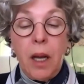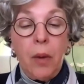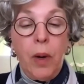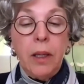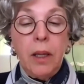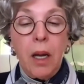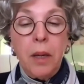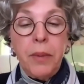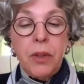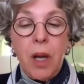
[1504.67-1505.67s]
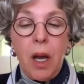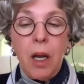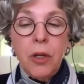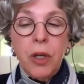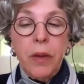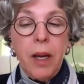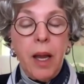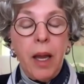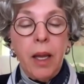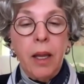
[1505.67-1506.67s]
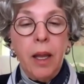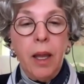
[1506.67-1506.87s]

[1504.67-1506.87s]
I went and got a massage, and then I